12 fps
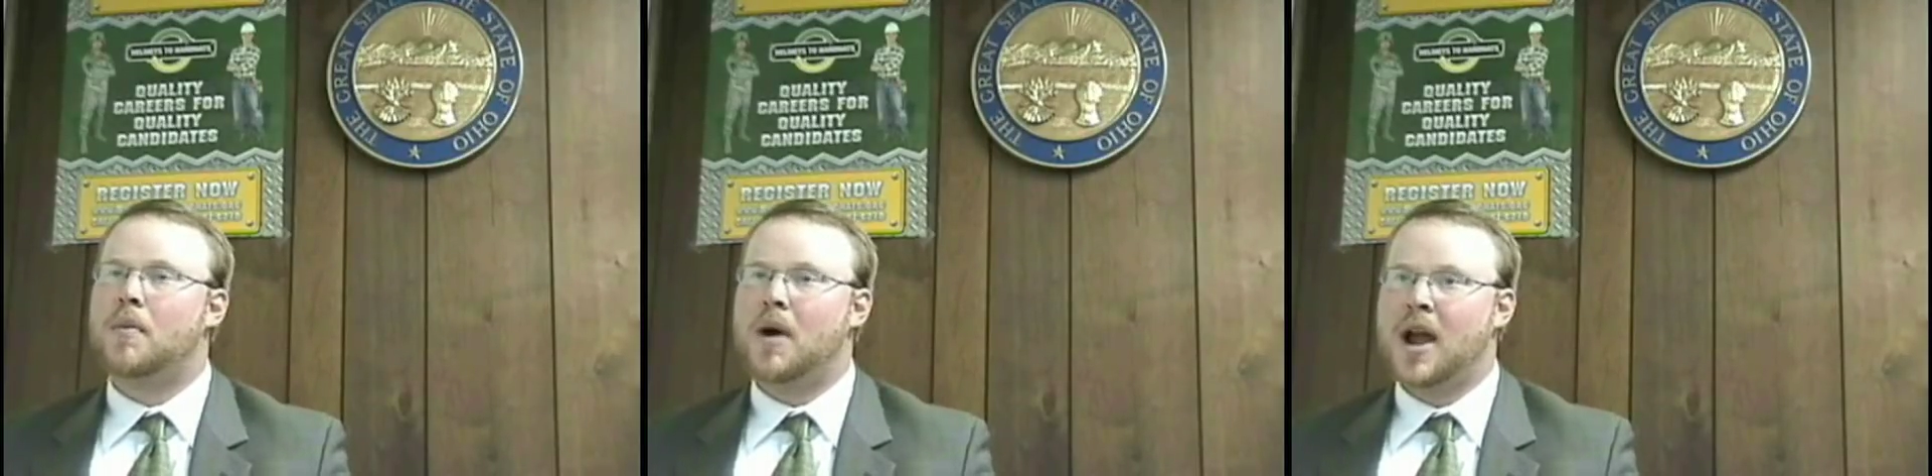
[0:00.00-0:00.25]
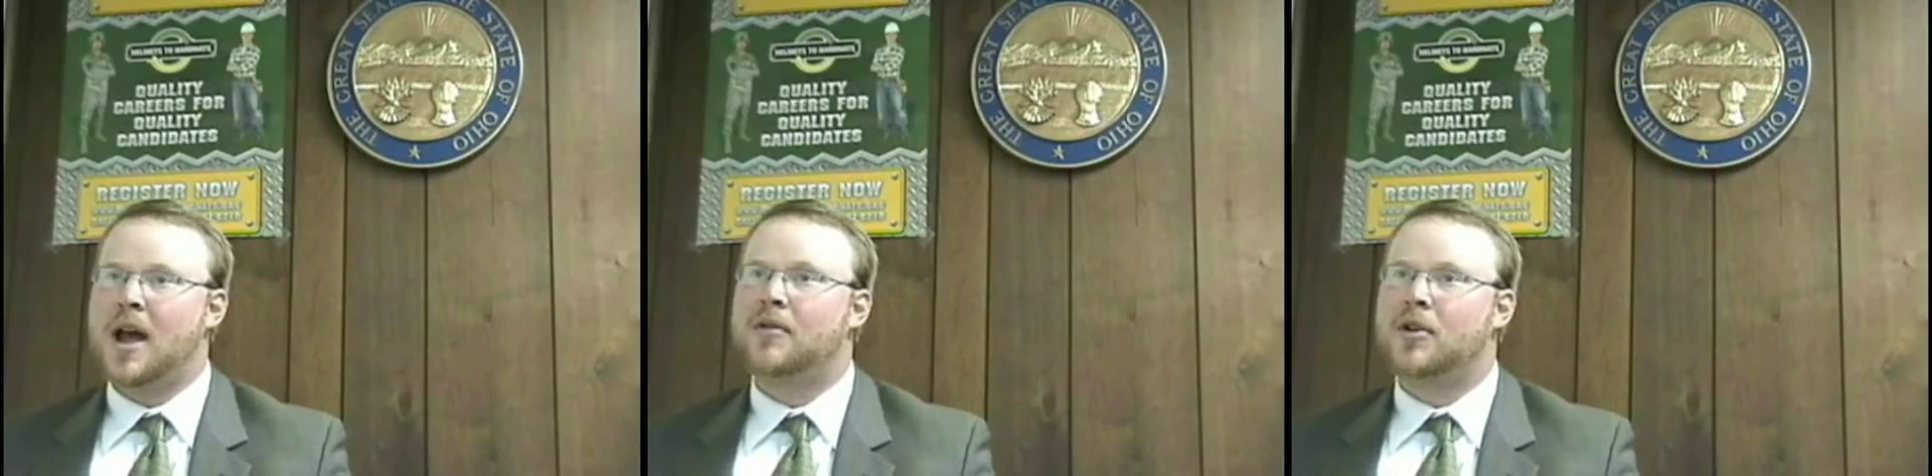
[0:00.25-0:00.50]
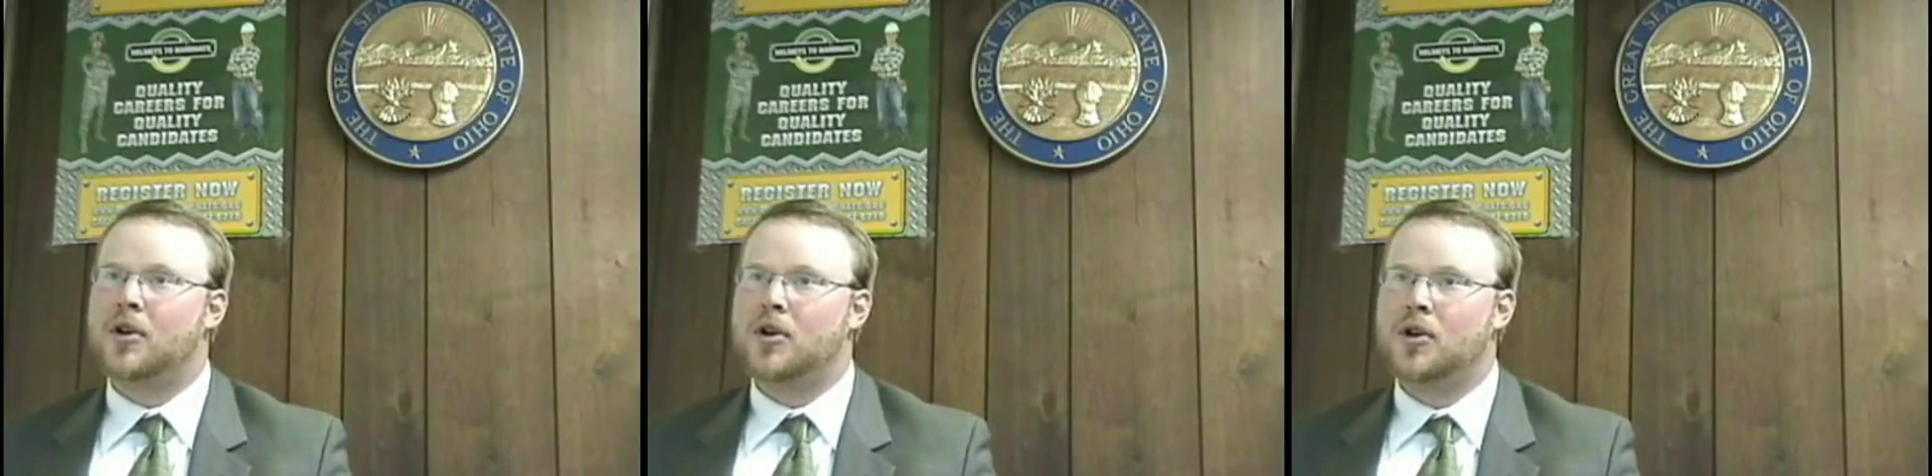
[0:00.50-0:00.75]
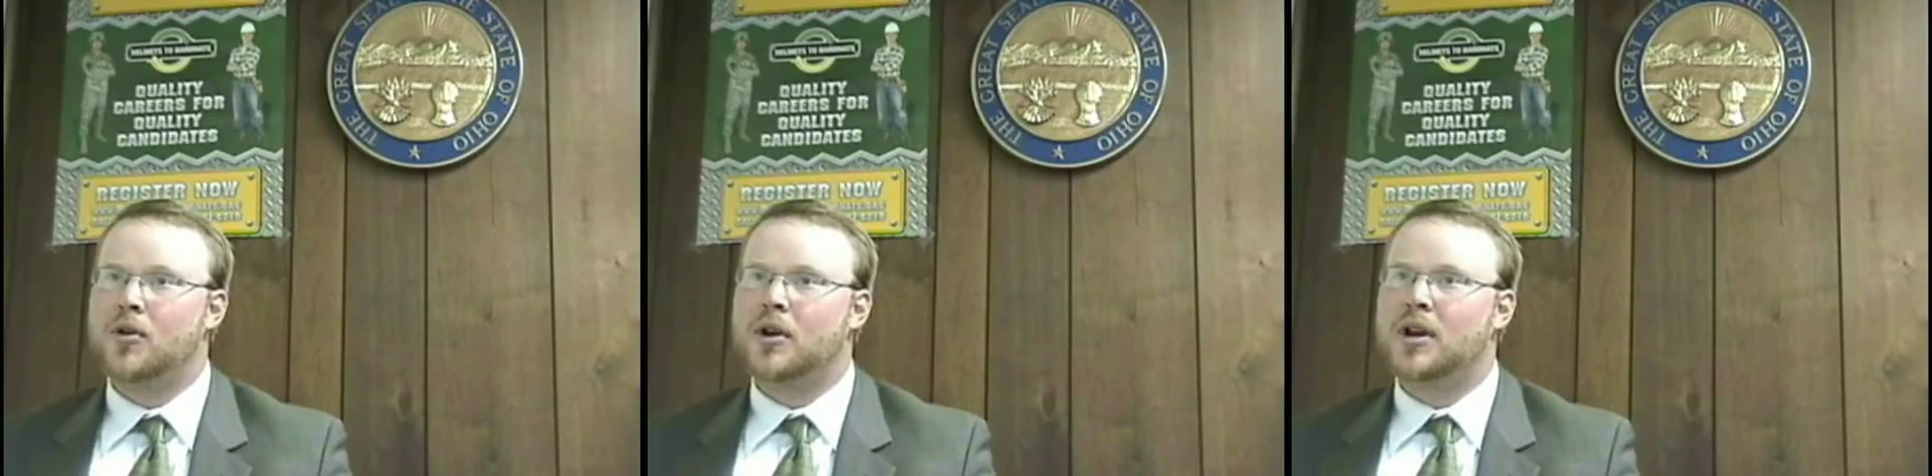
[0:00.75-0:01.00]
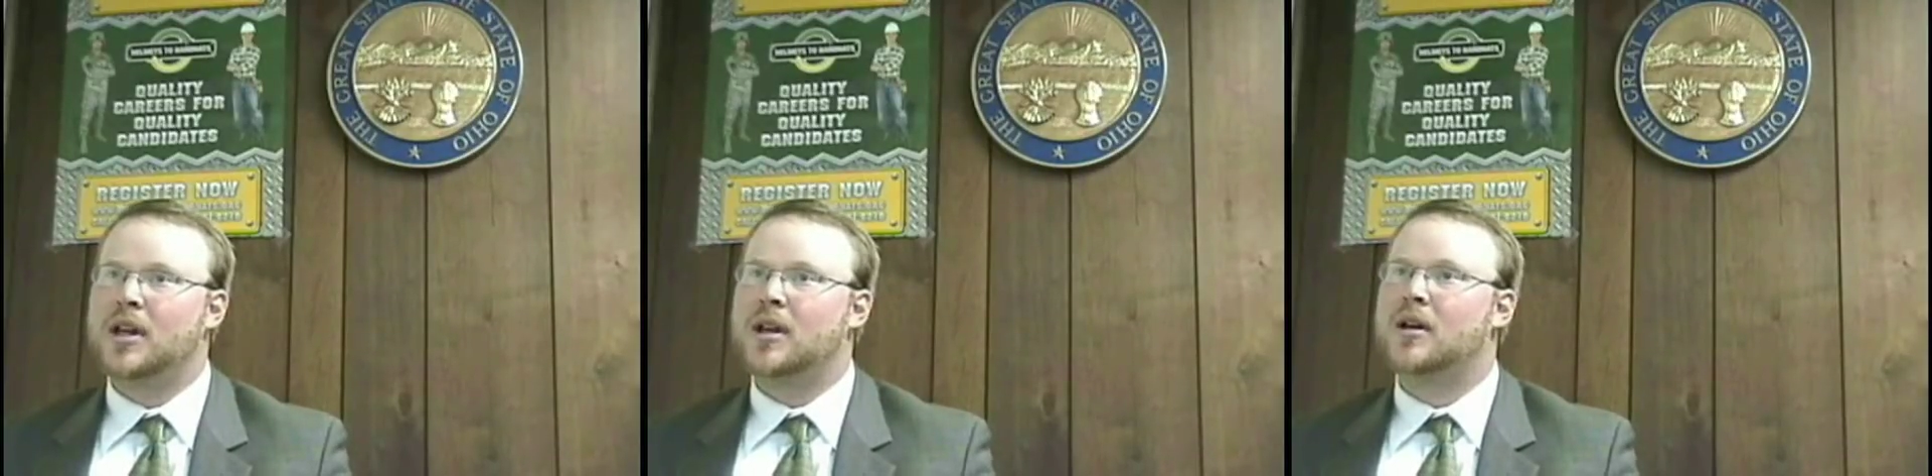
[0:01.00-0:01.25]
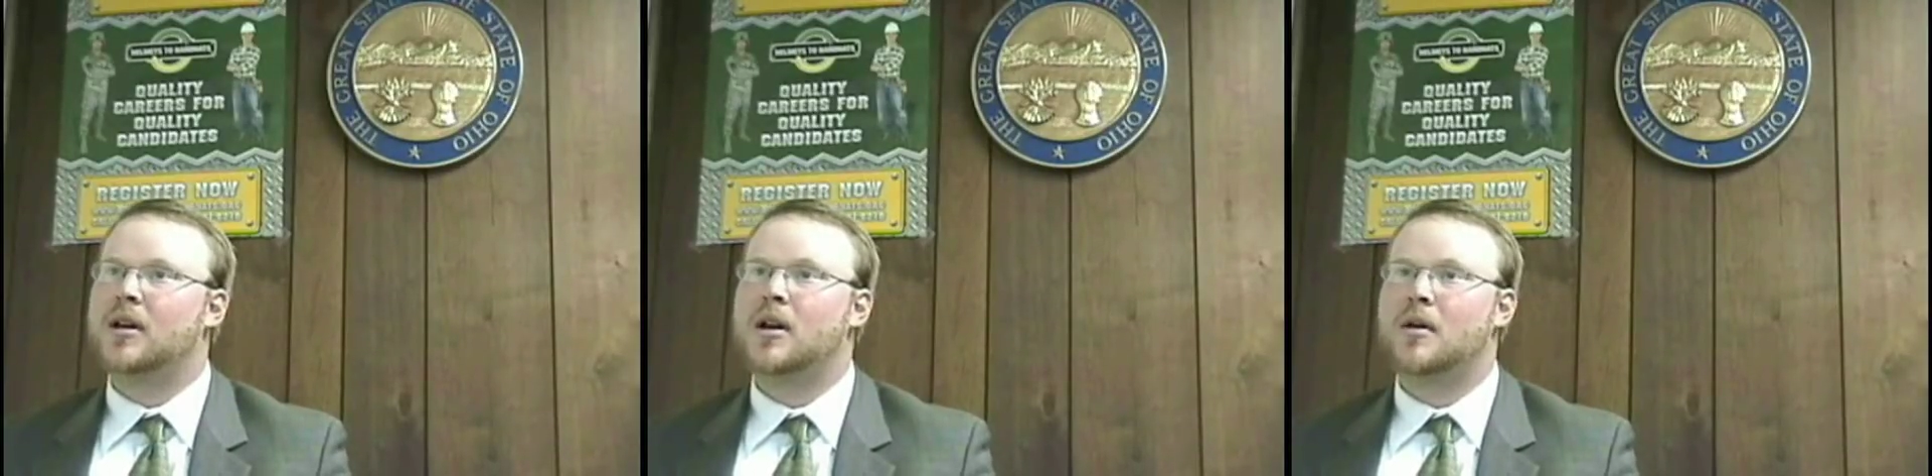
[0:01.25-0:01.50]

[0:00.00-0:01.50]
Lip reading: by having an annuity,